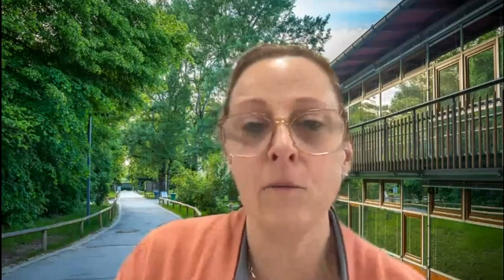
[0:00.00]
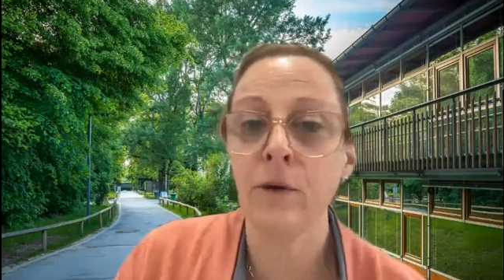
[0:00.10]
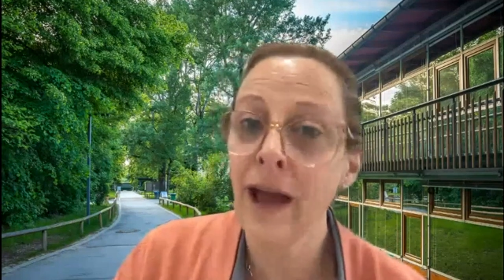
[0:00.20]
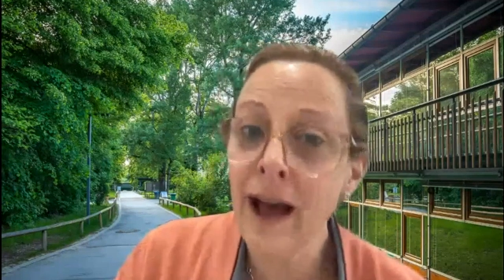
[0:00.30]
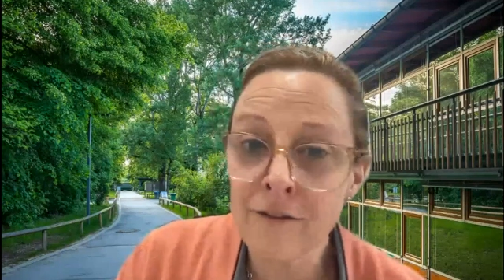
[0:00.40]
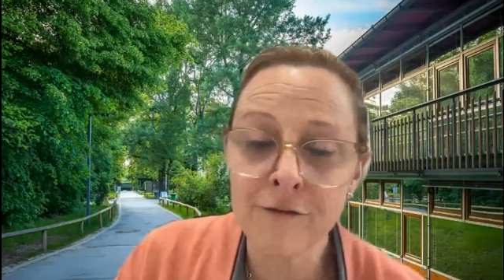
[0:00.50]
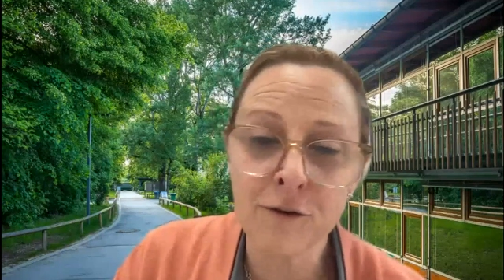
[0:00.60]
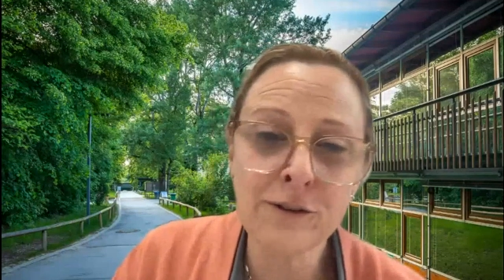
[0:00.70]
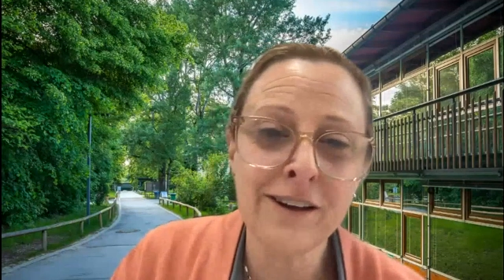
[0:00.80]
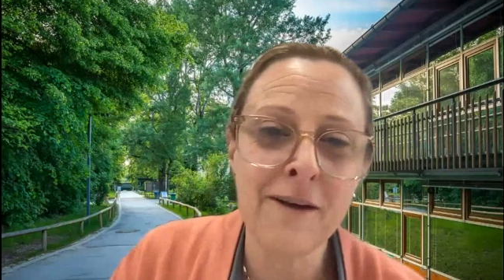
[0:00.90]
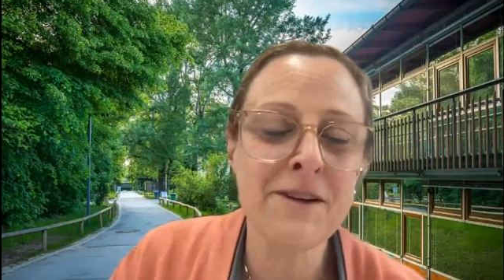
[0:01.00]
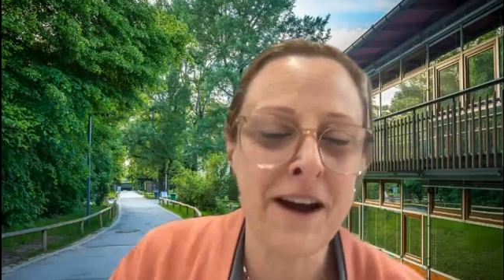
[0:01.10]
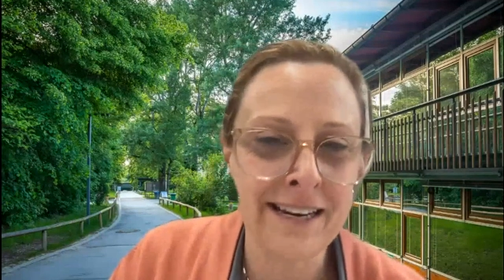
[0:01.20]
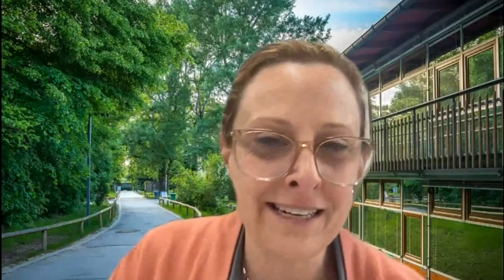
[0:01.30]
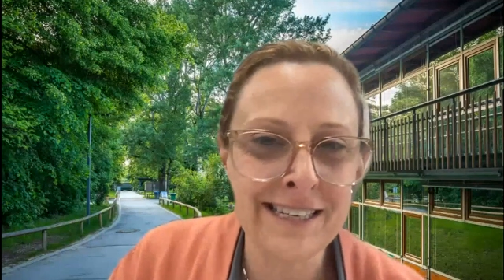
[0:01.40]
We have a full-time
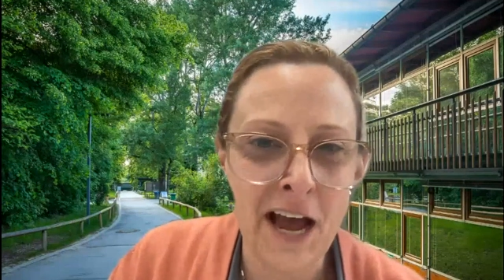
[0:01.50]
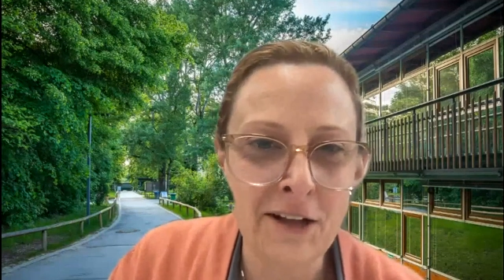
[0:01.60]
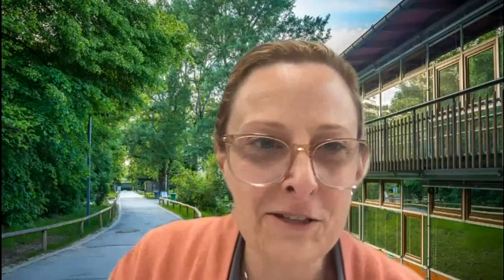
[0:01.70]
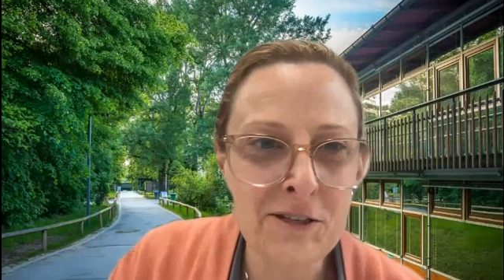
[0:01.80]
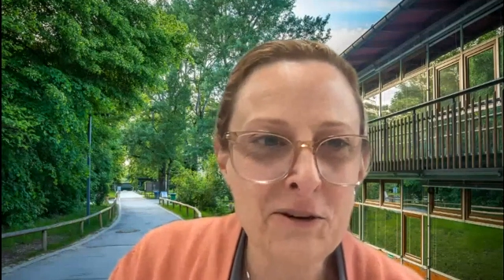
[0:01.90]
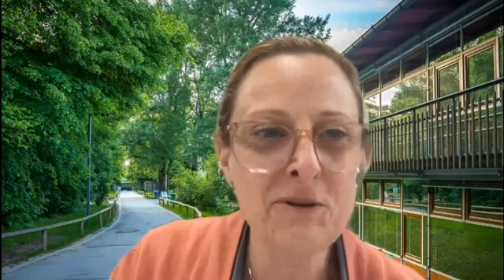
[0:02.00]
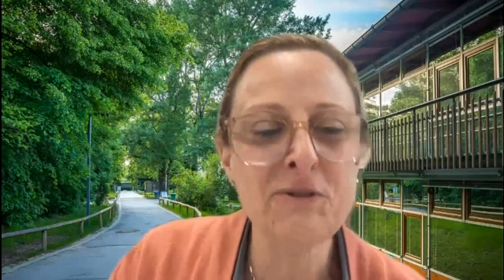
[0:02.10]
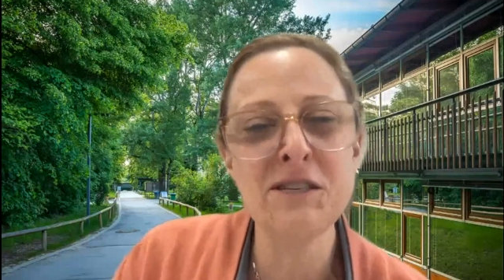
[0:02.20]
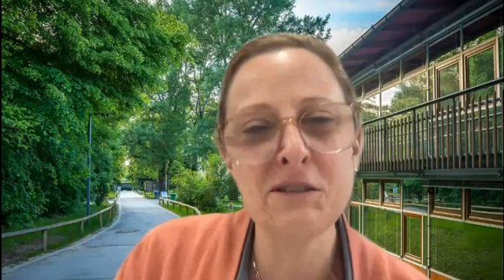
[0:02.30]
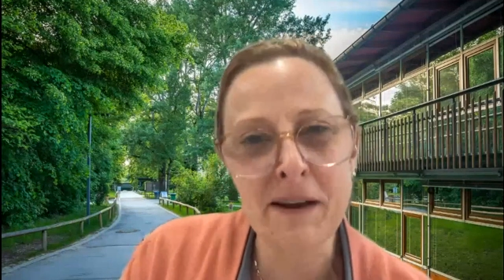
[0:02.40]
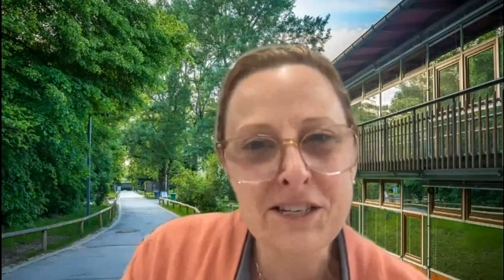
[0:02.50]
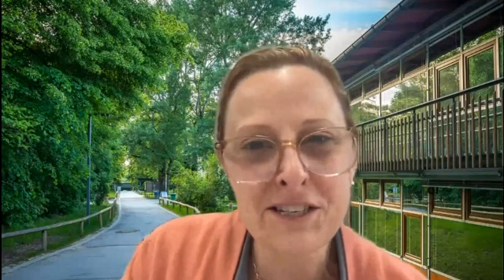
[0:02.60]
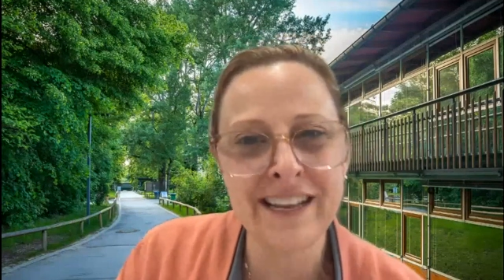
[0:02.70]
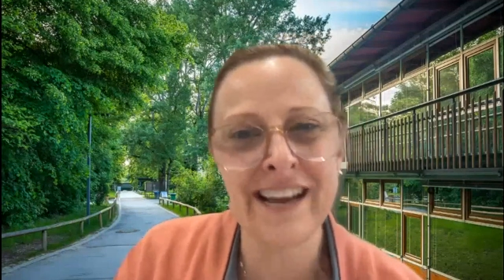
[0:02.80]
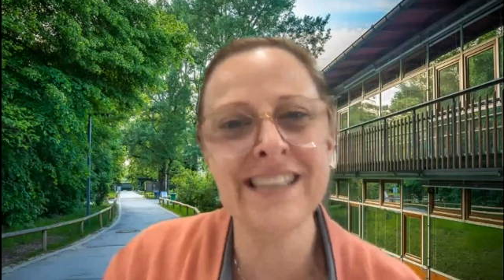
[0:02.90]
guidance counselor who
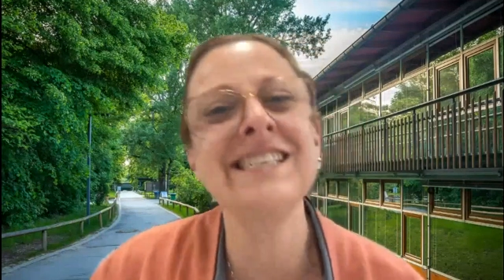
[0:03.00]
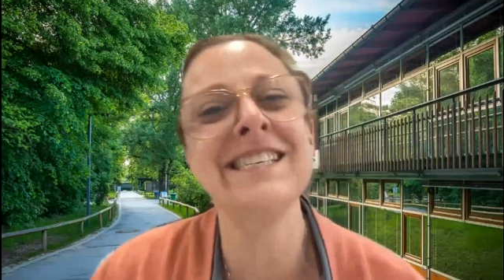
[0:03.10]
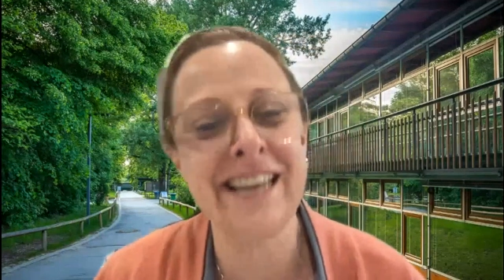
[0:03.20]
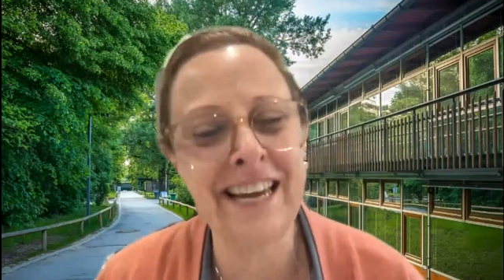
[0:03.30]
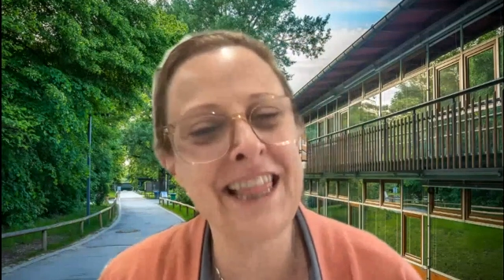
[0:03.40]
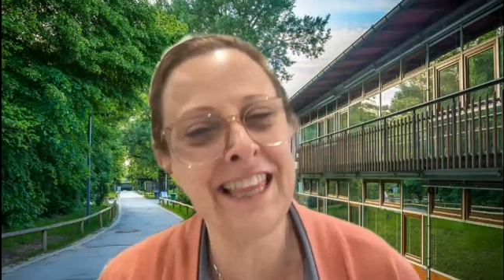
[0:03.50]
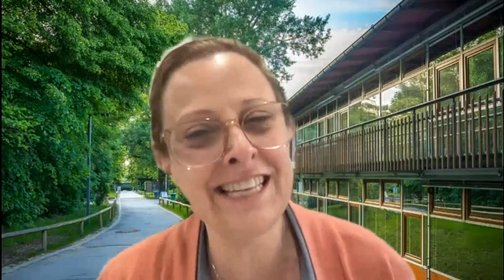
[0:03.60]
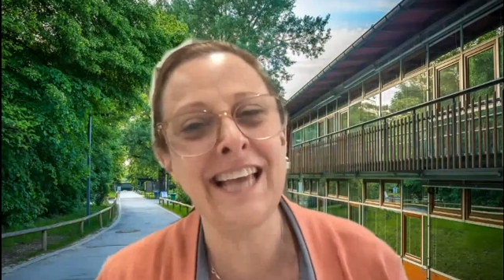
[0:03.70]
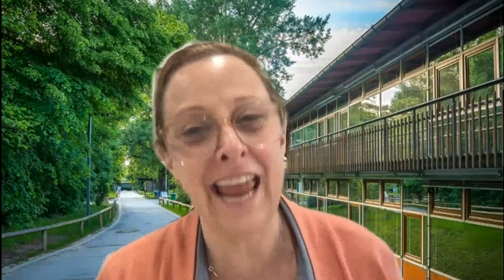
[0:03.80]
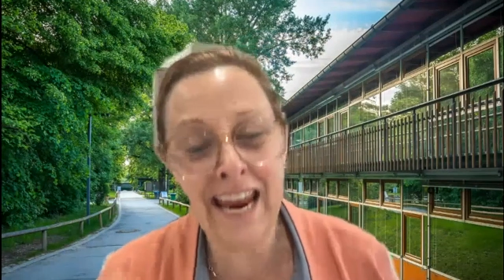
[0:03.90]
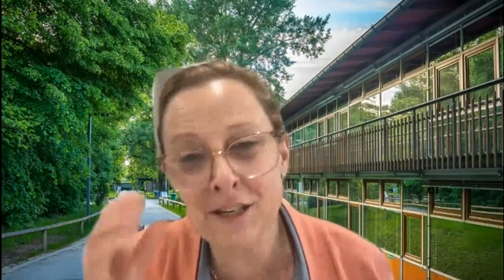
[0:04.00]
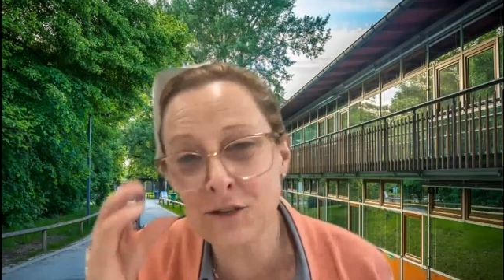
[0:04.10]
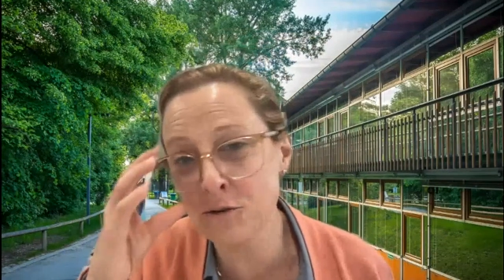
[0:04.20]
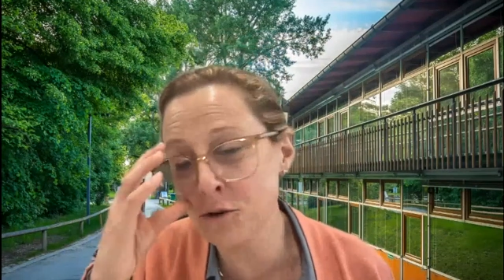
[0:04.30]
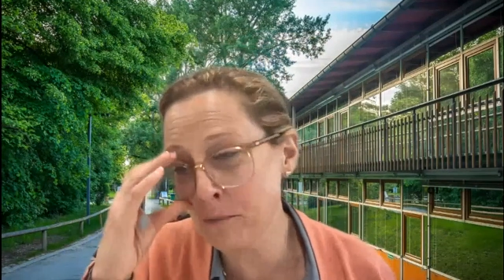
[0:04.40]
specializes in this
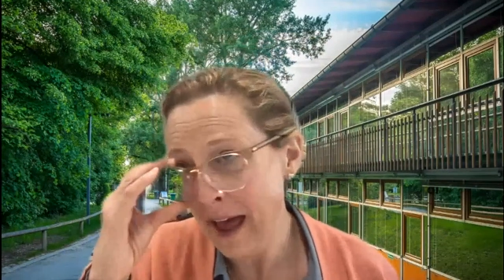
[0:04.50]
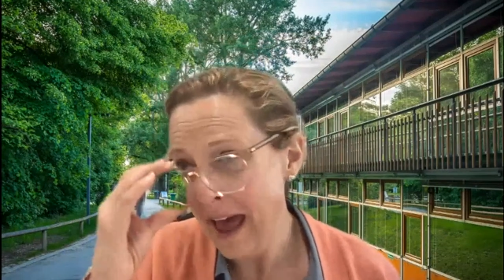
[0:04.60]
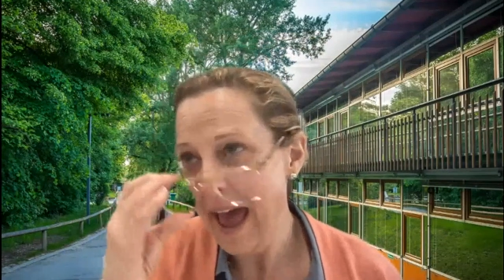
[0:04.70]
age group